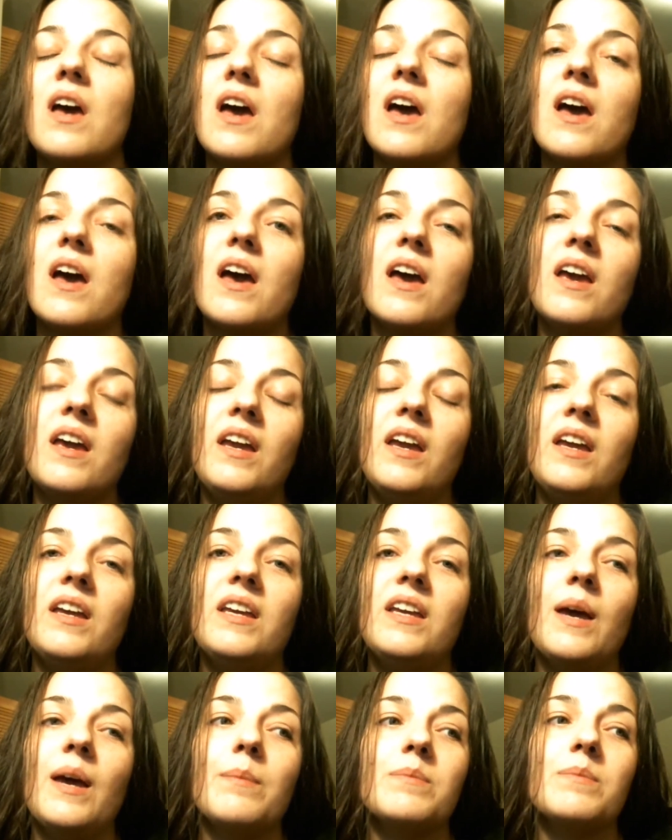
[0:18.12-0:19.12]
I
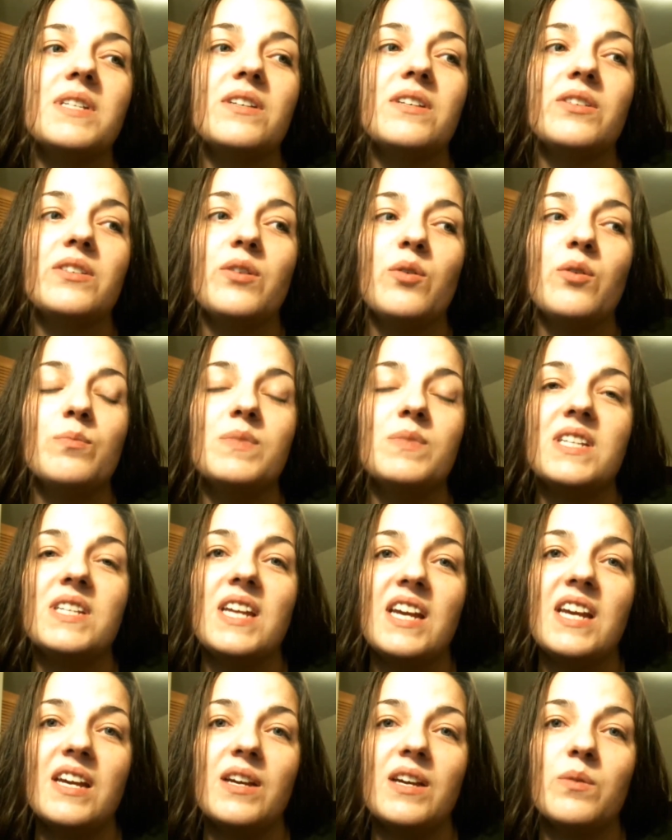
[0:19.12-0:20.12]
kept Dylan home
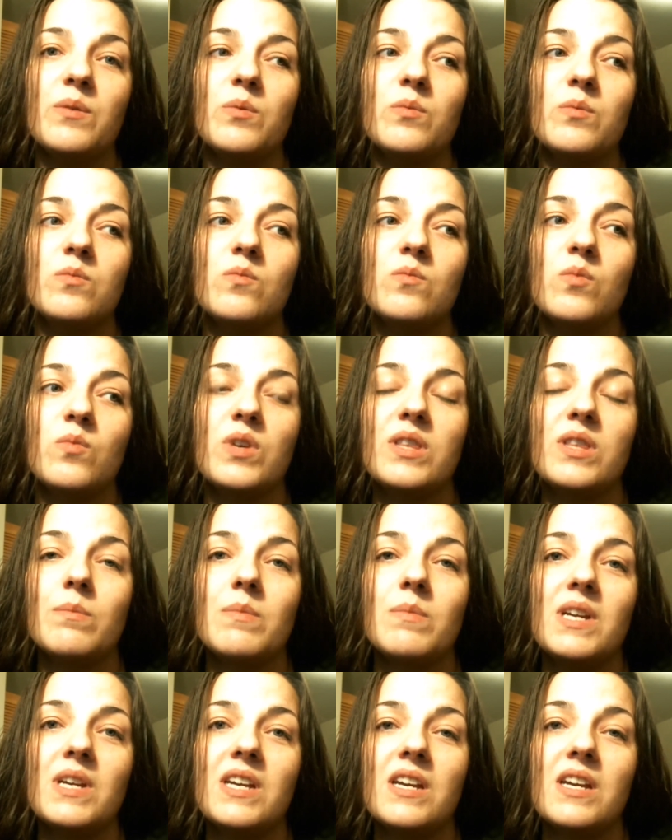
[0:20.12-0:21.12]
today with
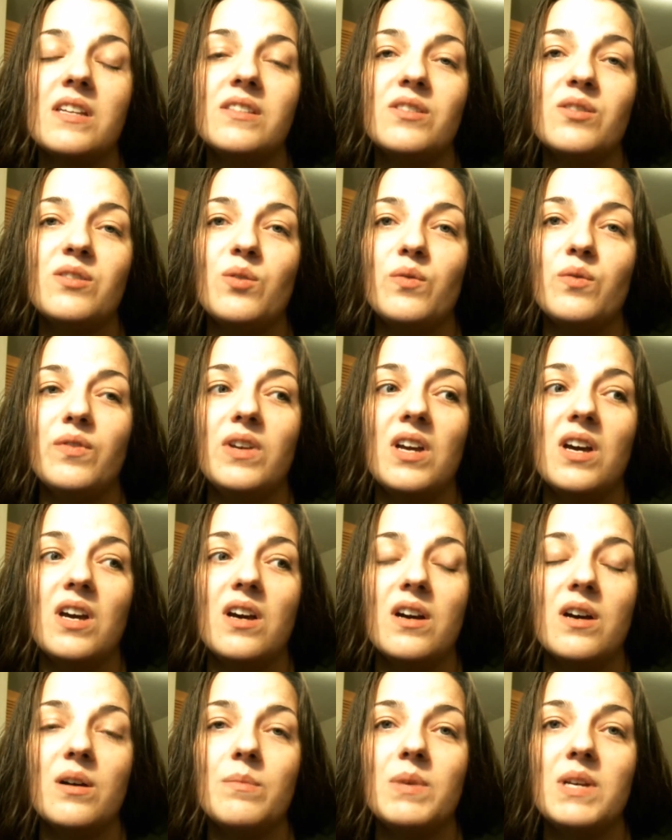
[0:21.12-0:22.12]
me and
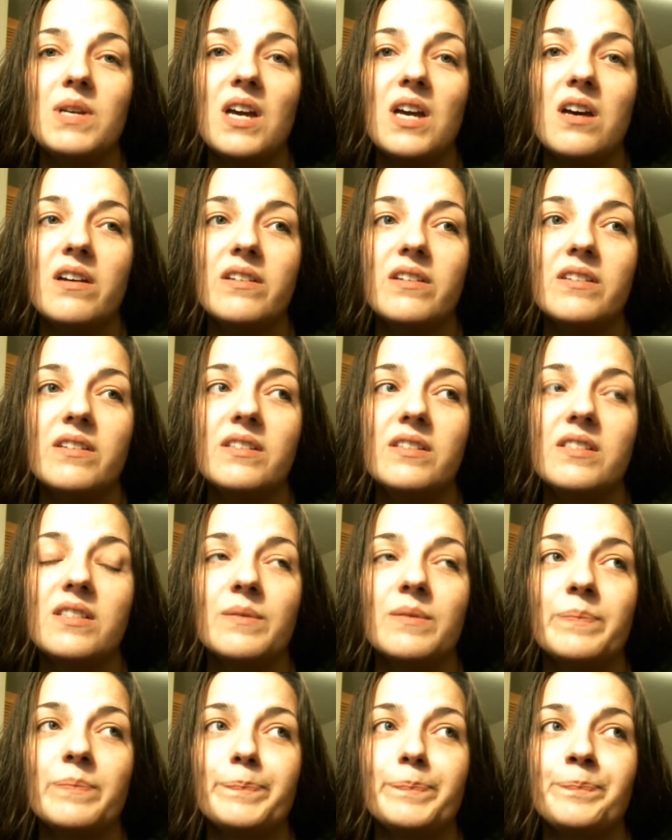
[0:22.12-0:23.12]
Sophia because
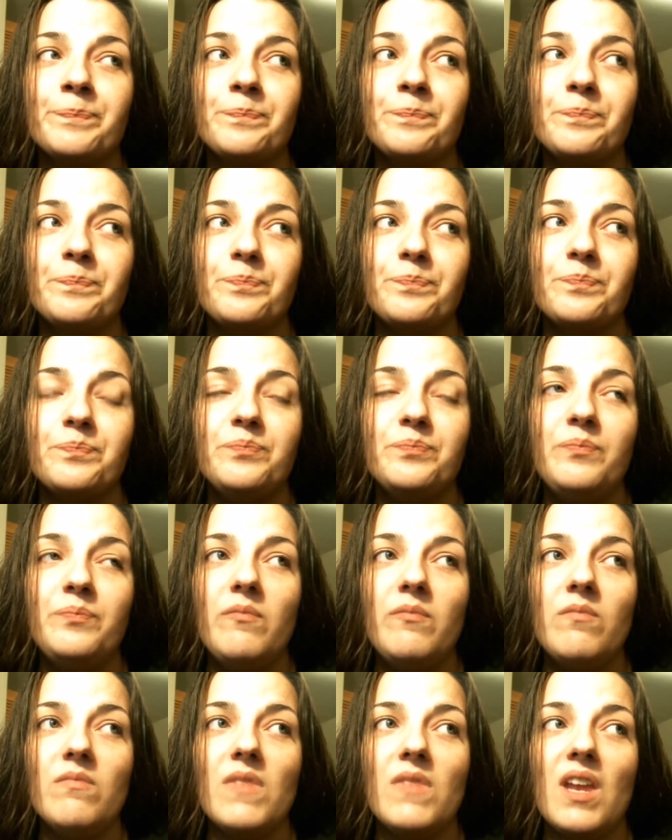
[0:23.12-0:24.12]

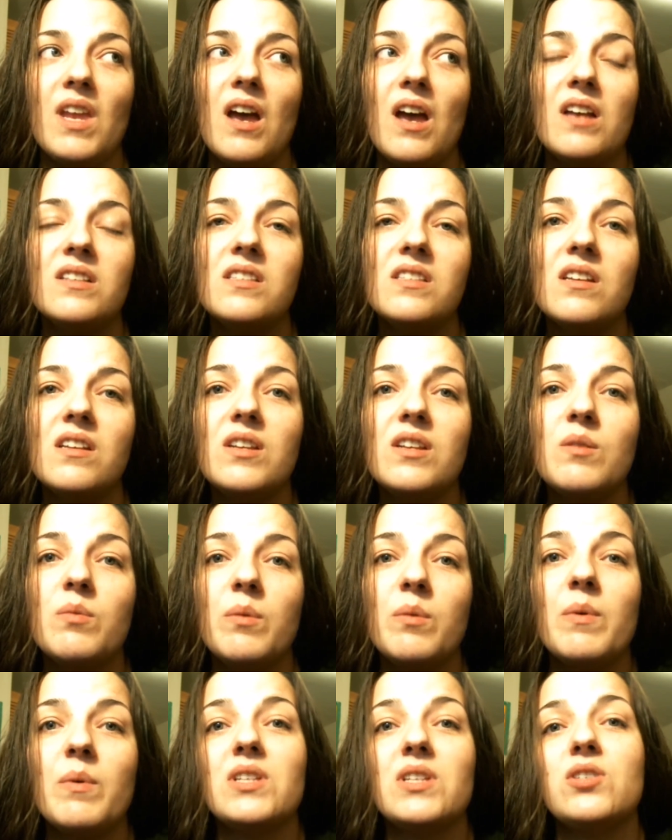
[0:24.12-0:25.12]
on Sunday we
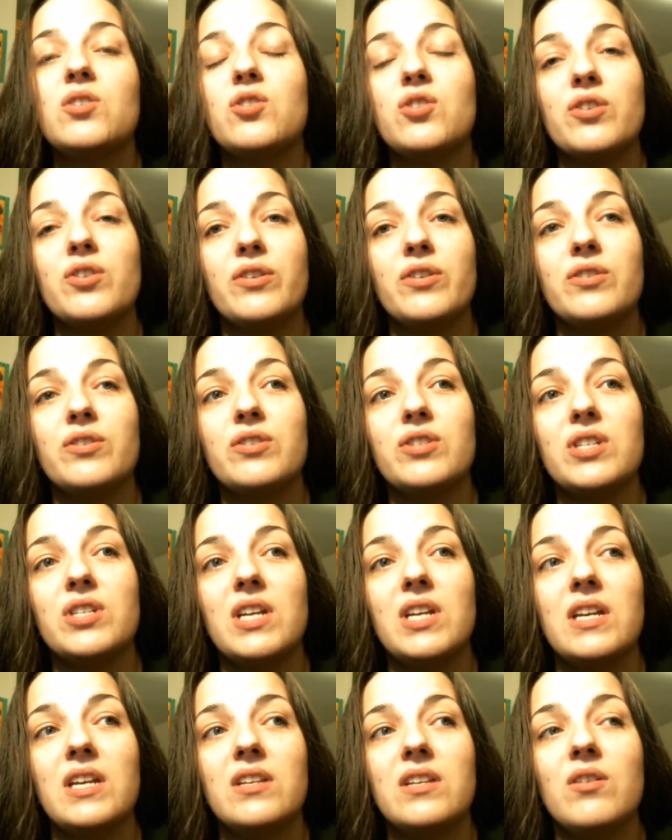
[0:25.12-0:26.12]
went to church,
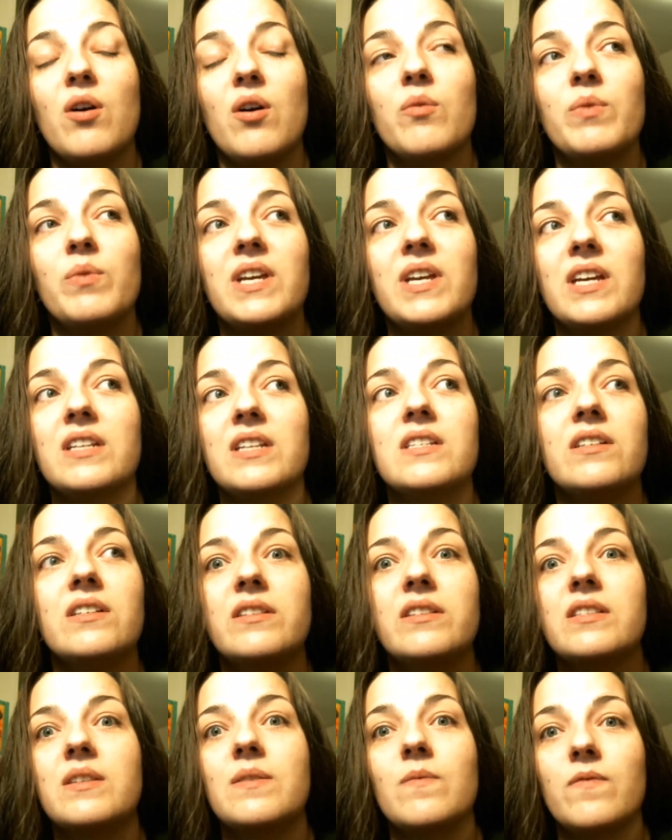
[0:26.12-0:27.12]
and all weekend
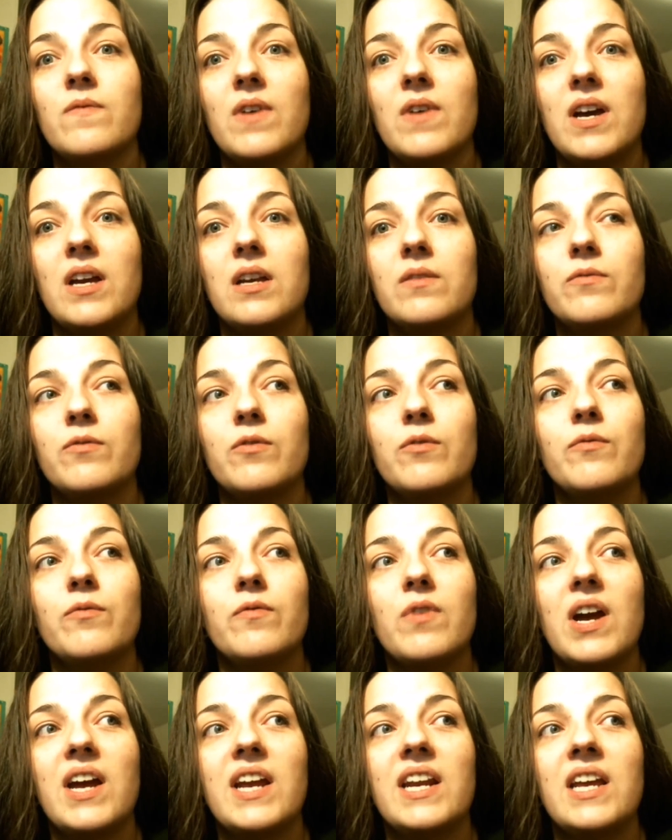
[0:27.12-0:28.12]
Dylan seemed fine. From
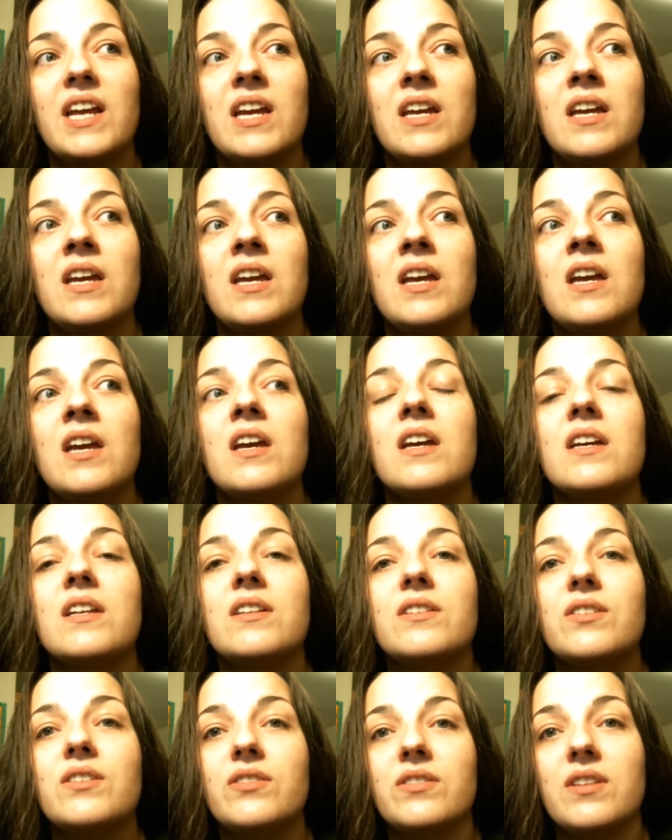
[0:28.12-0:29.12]
Friday
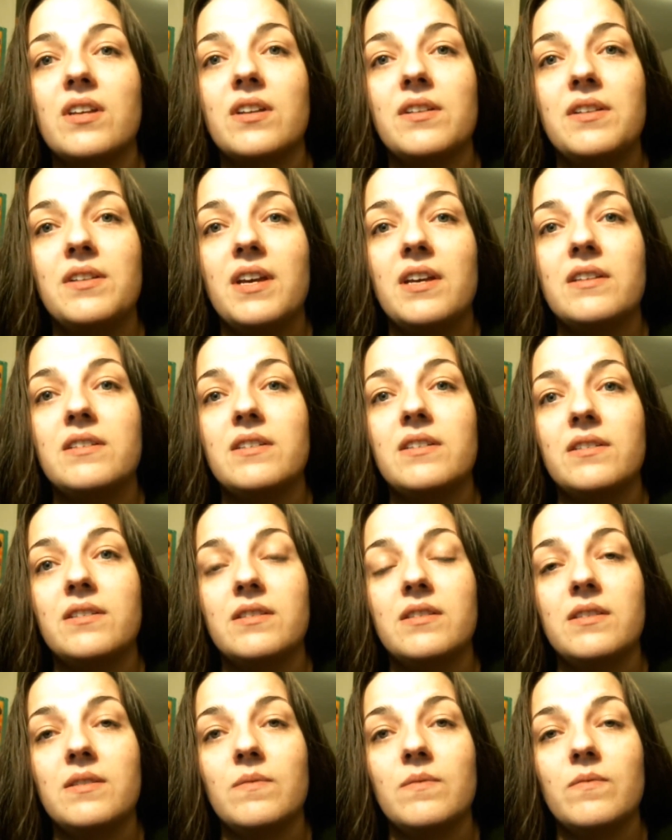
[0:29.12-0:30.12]
until Sunday,
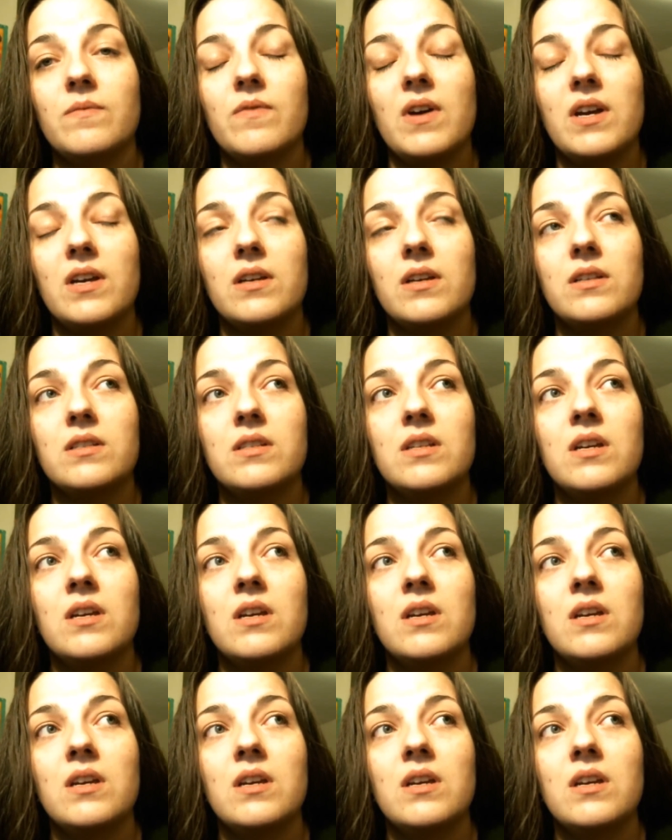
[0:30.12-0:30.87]
Dylan seemed fine.